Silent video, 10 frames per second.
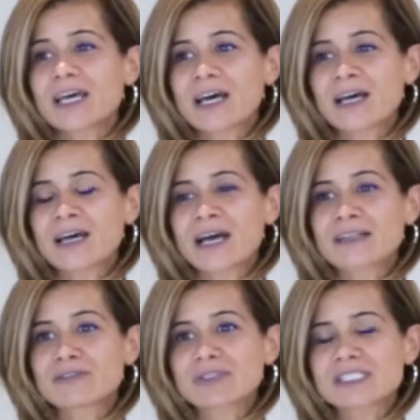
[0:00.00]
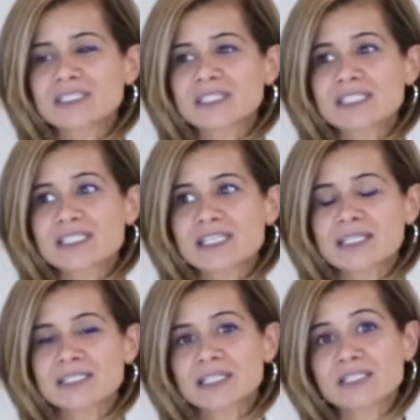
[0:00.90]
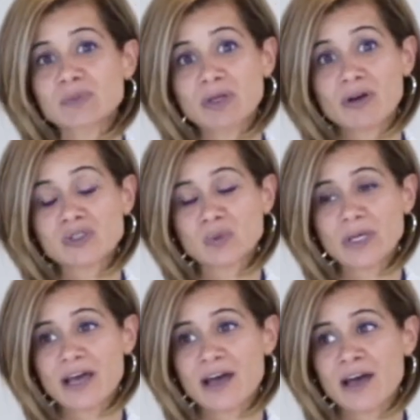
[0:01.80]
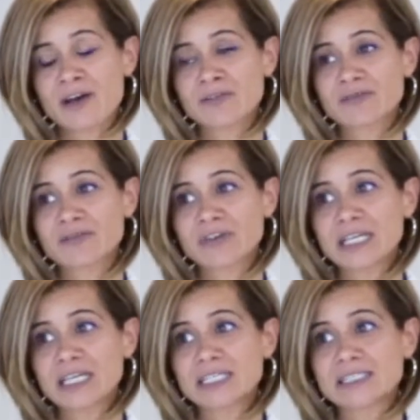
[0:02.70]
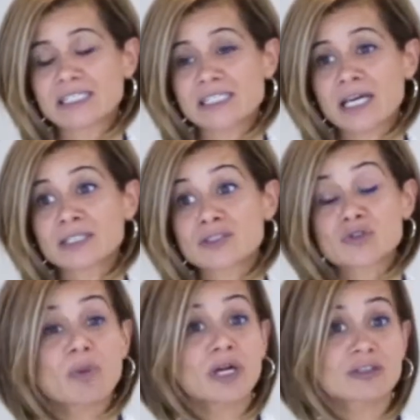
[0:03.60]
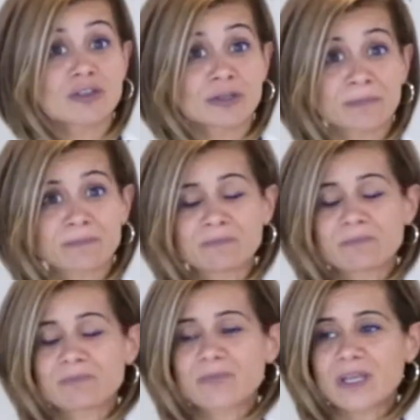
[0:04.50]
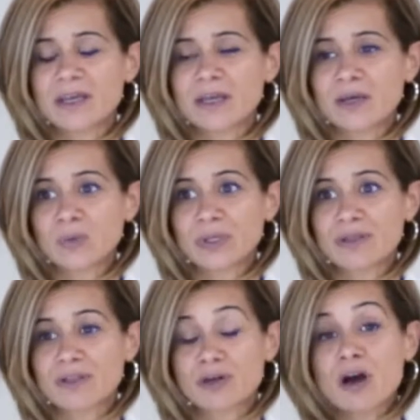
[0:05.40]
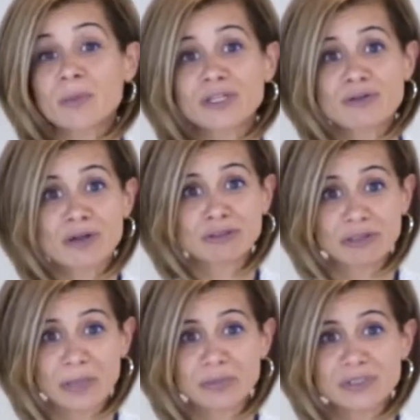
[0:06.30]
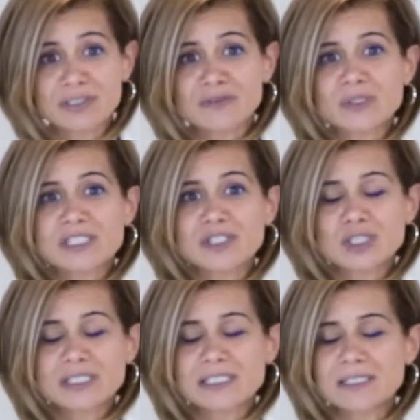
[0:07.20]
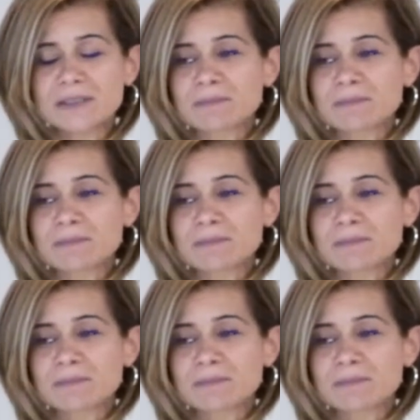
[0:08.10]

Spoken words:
and the reason it's exciting is because we have decided to partner with the Common Ground Collaborative, or CGC,